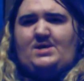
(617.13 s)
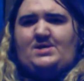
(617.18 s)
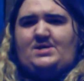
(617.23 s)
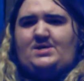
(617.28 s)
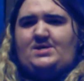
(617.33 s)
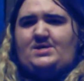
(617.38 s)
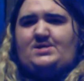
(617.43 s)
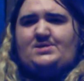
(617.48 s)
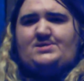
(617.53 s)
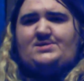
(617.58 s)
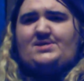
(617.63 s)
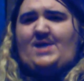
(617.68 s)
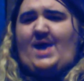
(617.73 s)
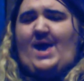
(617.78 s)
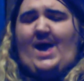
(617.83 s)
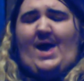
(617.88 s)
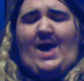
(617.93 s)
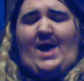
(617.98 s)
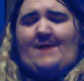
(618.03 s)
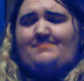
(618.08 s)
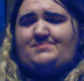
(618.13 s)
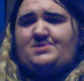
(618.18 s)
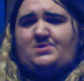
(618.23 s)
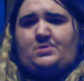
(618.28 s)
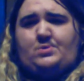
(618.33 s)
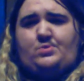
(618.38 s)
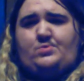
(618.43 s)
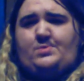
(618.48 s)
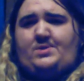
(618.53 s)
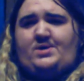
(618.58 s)
He's
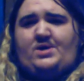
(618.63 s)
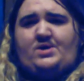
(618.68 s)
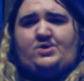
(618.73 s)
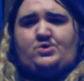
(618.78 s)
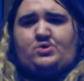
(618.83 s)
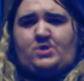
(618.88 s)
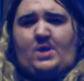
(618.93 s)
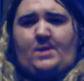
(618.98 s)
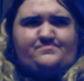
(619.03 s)
absolutely incredible.